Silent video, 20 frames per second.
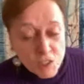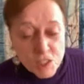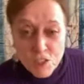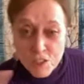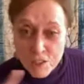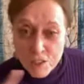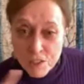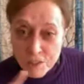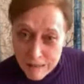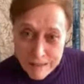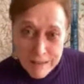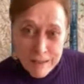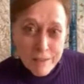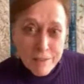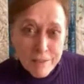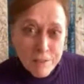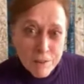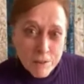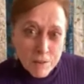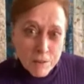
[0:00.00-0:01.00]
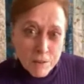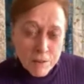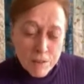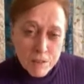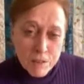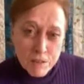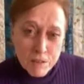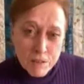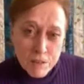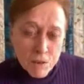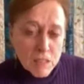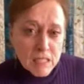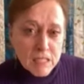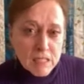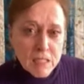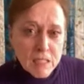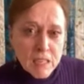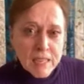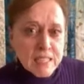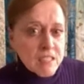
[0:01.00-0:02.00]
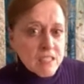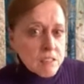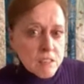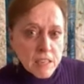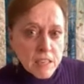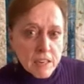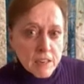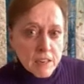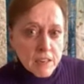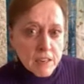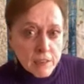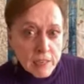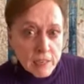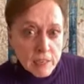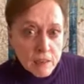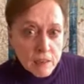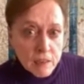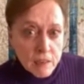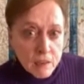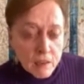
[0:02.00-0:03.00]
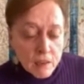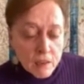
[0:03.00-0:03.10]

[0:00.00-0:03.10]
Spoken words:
which is another, that's kind of scary.